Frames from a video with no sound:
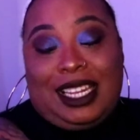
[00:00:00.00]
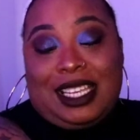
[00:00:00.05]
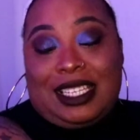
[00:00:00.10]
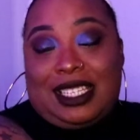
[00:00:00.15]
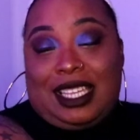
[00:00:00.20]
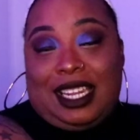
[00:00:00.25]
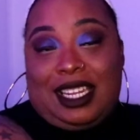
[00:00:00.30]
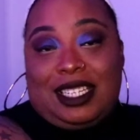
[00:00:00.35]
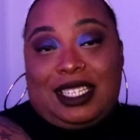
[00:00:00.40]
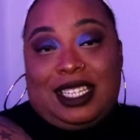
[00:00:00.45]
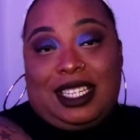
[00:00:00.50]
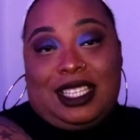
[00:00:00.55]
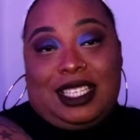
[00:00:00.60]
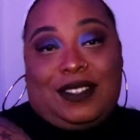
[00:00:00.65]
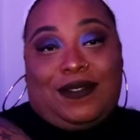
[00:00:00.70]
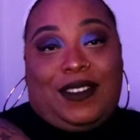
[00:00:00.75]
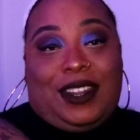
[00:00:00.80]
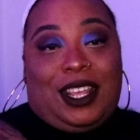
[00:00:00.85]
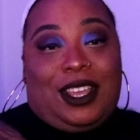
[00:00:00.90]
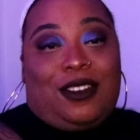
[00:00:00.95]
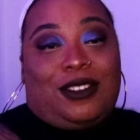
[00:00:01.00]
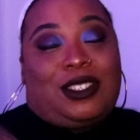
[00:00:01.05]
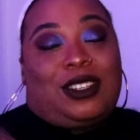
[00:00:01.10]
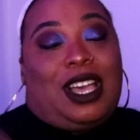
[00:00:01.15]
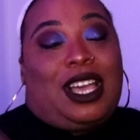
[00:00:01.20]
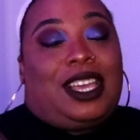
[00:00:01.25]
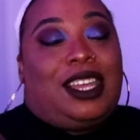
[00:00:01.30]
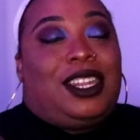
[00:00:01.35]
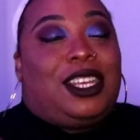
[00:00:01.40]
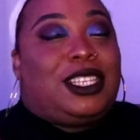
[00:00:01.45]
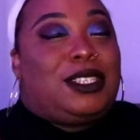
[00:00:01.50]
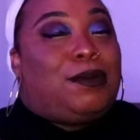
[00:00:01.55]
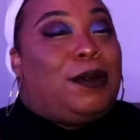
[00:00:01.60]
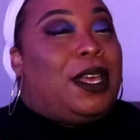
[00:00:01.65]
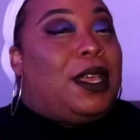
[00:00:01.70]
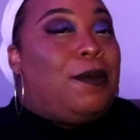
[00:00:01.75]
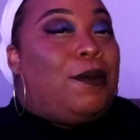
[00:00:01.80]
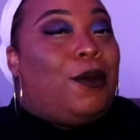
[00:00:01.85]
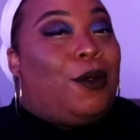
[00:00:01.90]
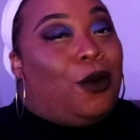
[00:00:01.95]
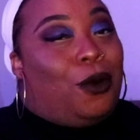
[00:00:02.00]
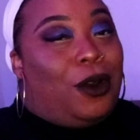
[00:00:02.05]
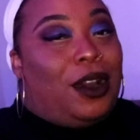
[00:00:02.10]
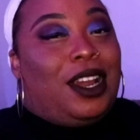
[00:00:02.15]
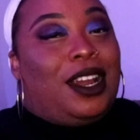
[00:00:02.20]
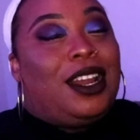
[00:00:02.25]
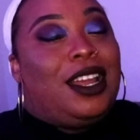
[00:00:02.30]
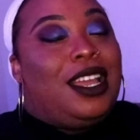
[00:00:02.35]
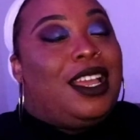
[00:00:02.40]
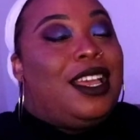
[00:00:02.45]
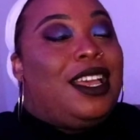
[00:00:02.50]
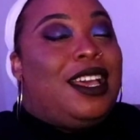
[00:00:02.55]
let's get into this video so I can explain more